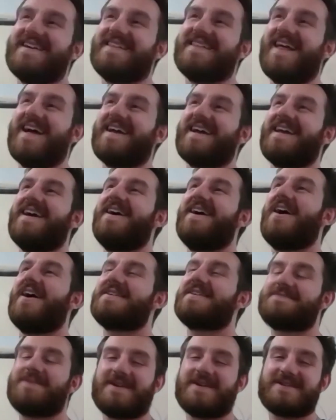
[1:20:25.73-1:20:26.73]
Like,
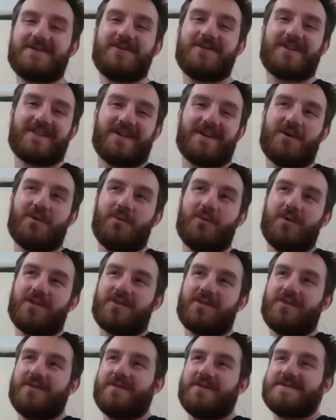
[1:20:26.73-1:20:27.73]
especially
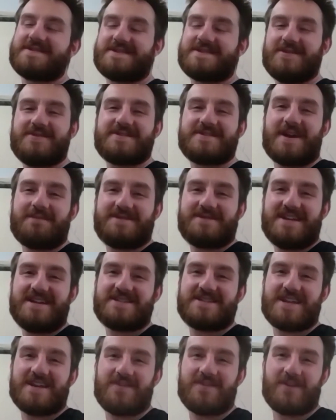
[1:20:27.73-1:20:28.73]
with the students I'm
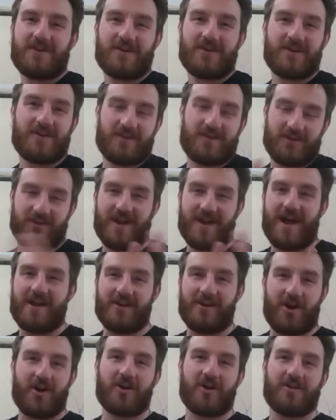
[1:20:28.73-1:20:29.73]
teaching, they're
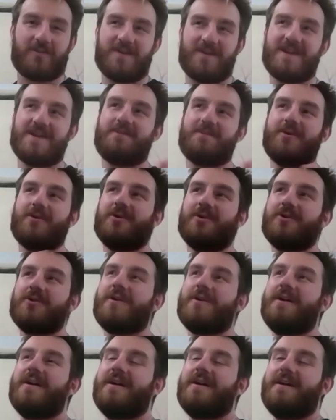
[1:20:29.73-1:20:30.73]
non-art
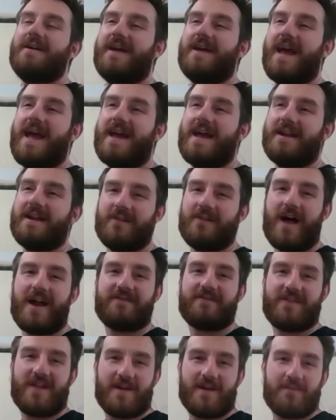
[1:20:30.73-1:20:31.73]
people, and a lot
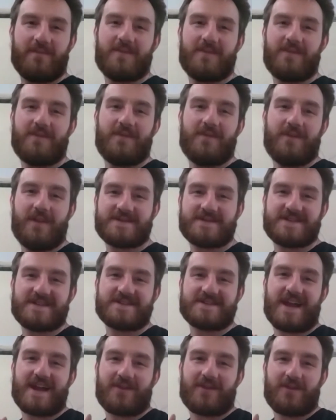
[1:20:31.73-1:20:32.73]
of them this
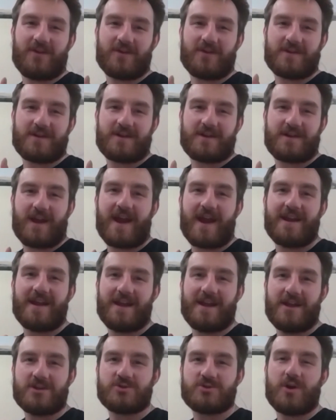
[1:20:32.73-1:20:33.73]
is like their kind of
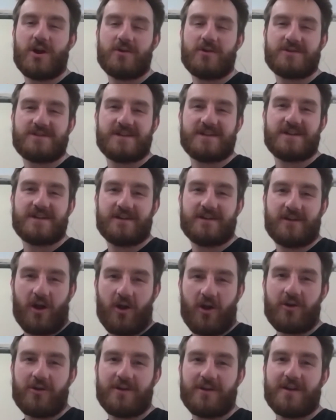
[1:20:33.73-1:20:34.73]
intro to
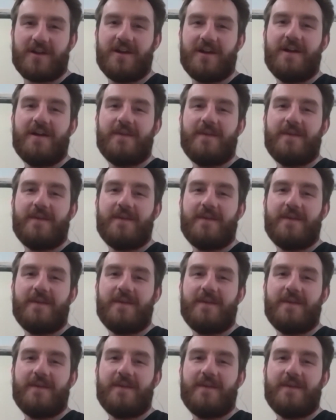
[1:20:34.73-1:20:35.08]
art,